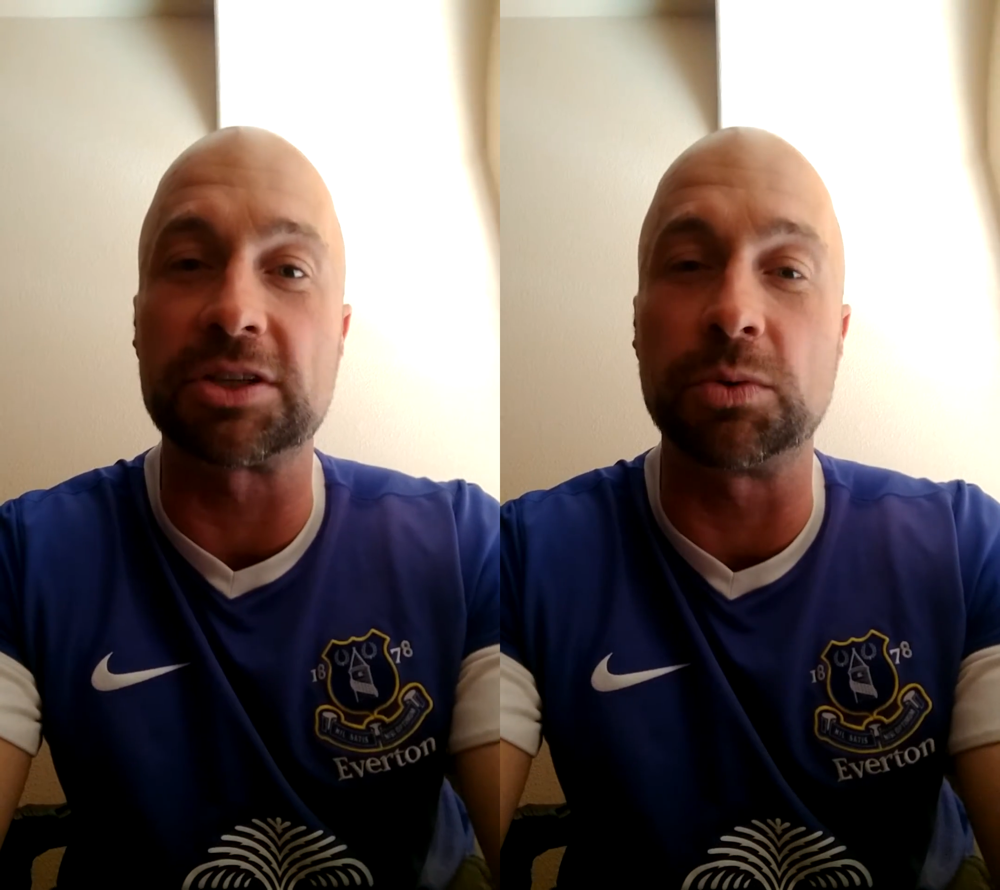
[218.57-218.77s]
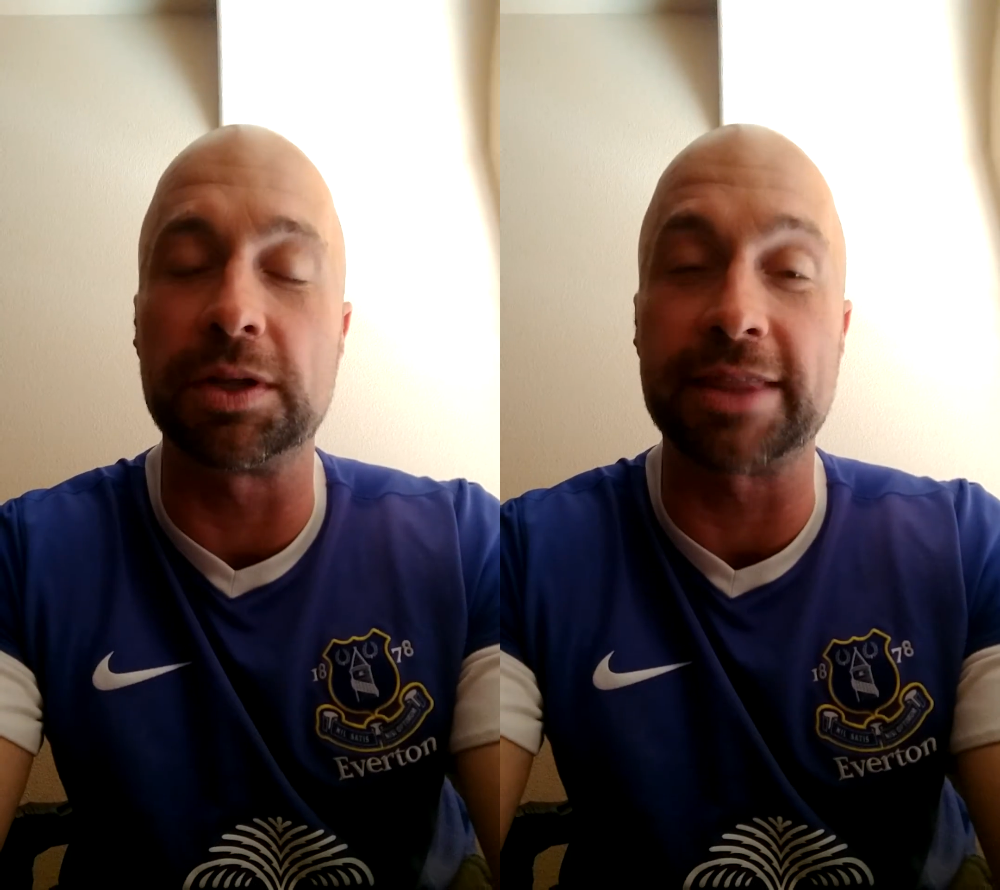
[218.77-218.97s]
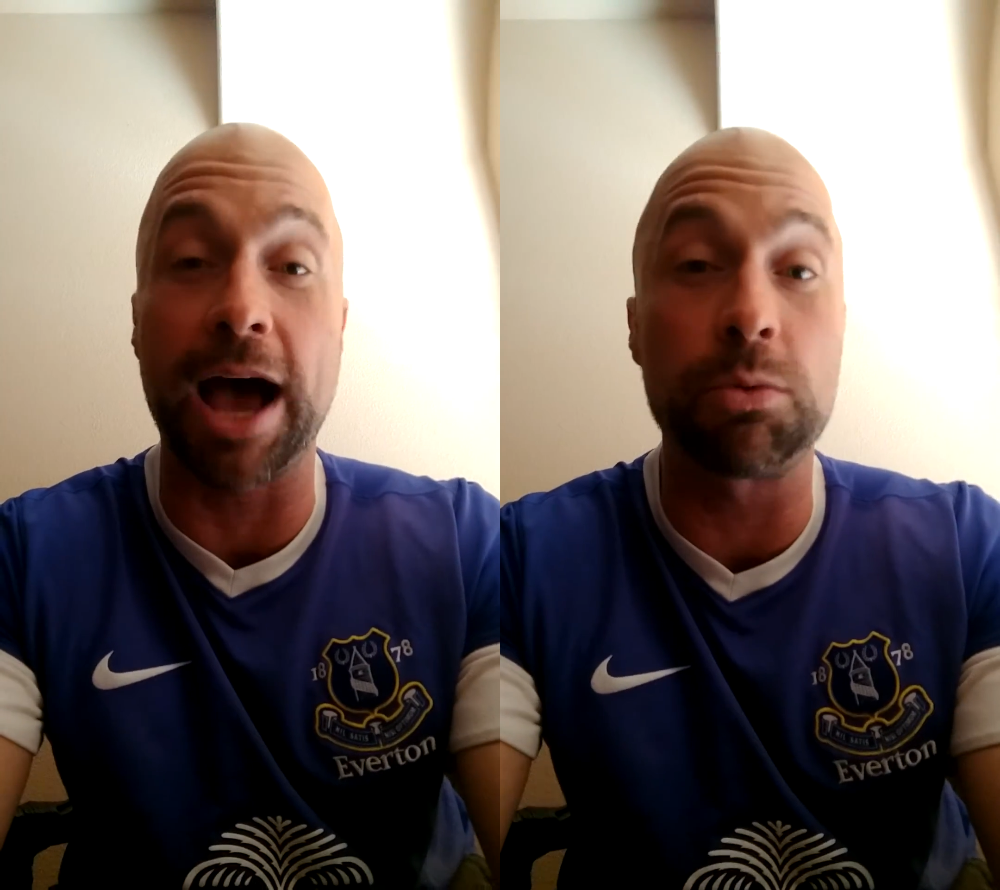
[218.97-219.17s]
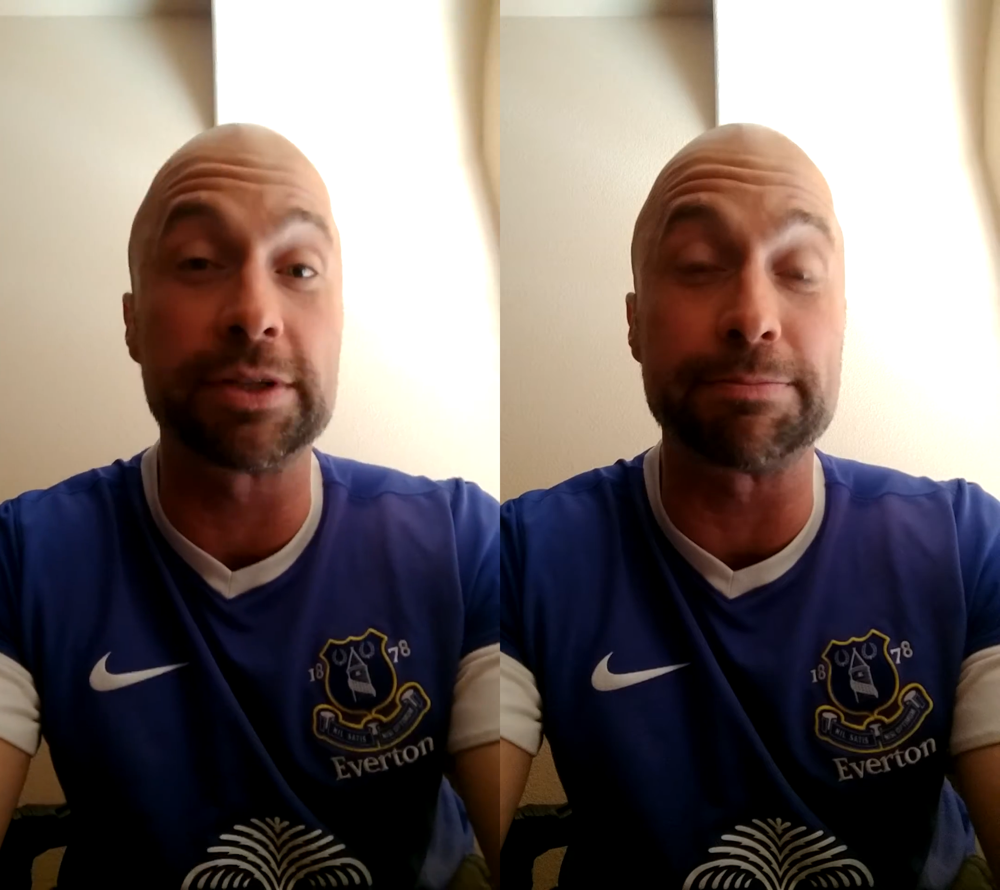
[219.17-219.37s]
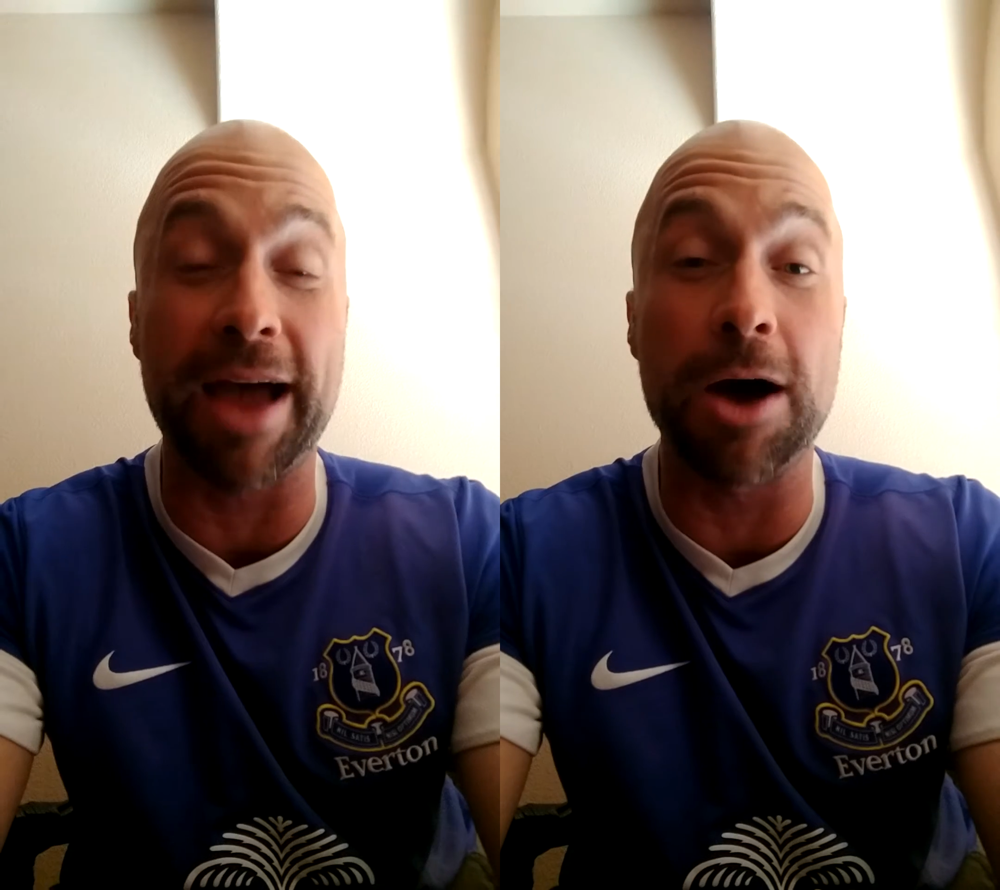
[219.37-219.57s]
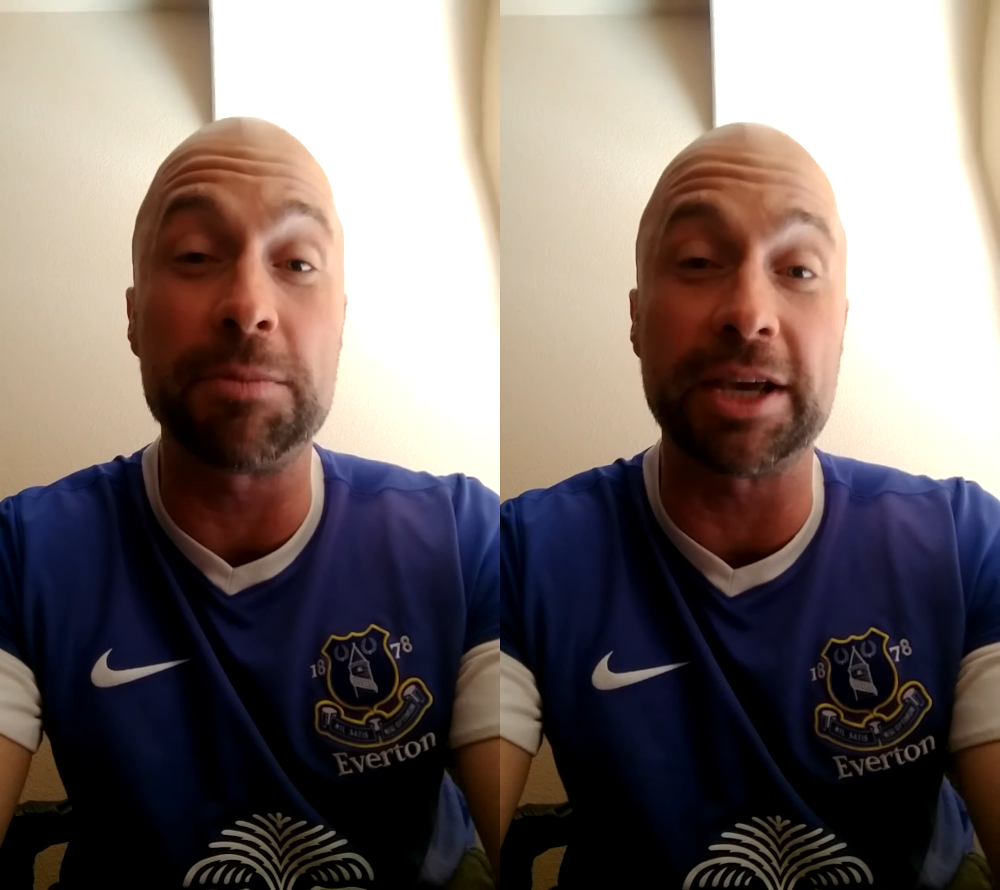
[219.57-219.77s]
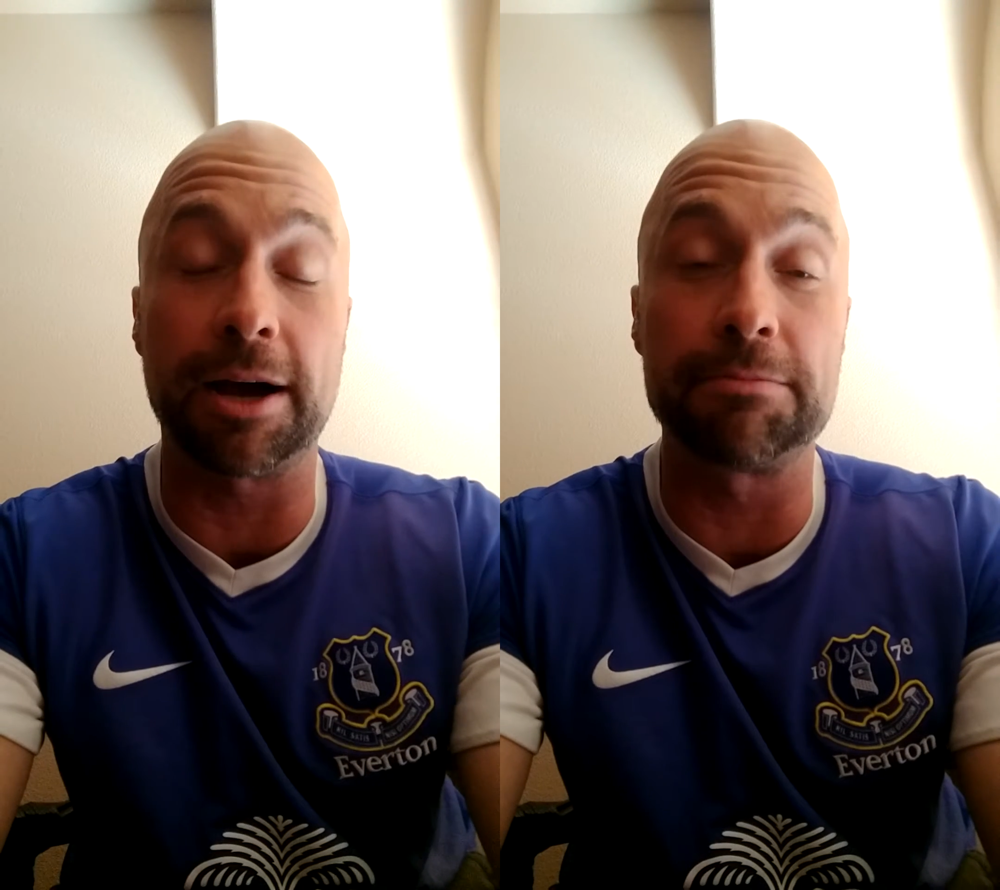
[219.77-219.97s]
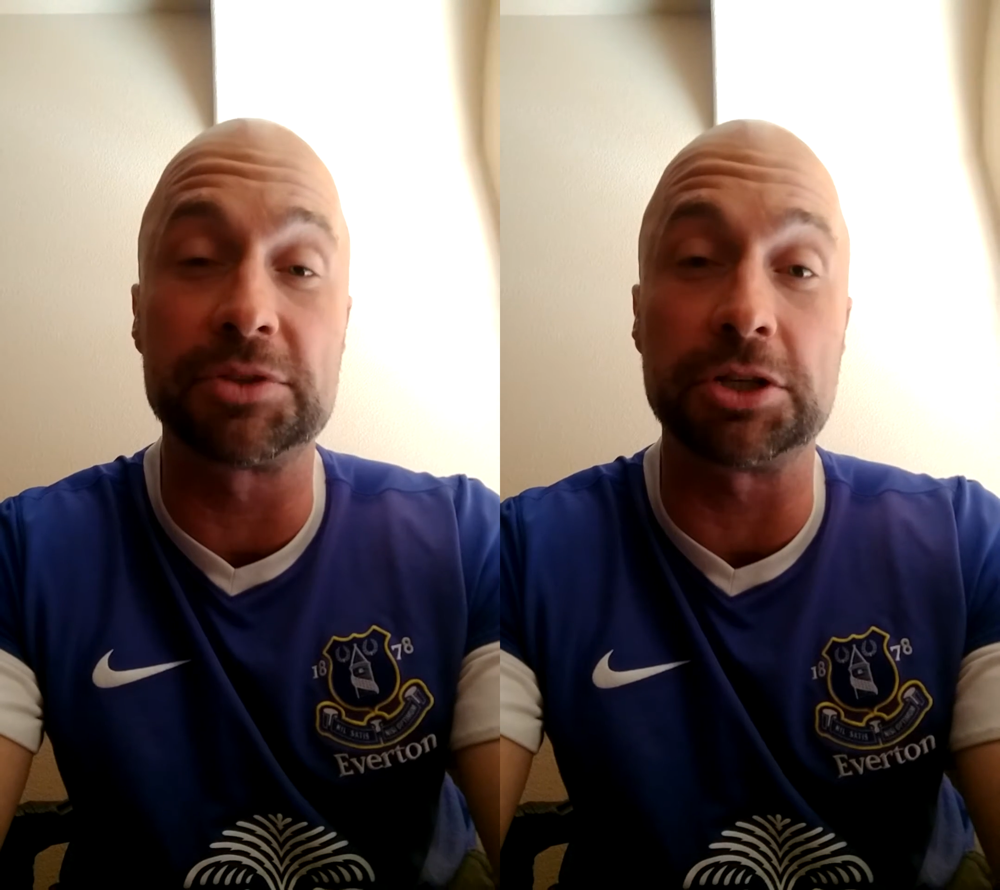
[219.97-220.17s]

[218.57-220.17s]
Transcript: so that will now be up